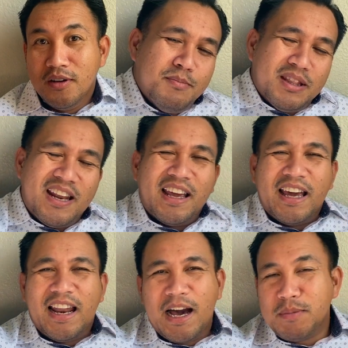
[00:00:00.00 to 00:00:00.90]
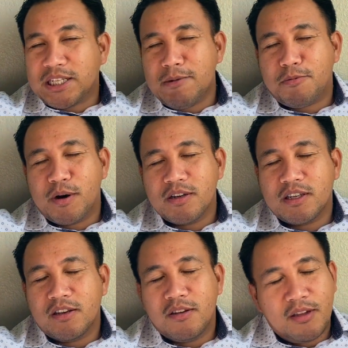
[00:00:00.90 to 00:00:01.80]
But then again, I'm the type of
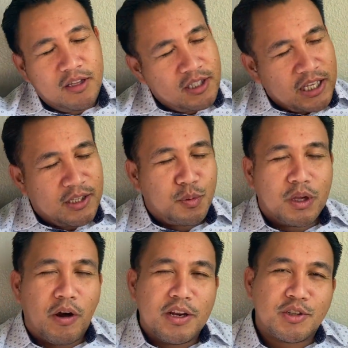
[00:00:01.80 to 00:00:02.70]
person, take this with a grain of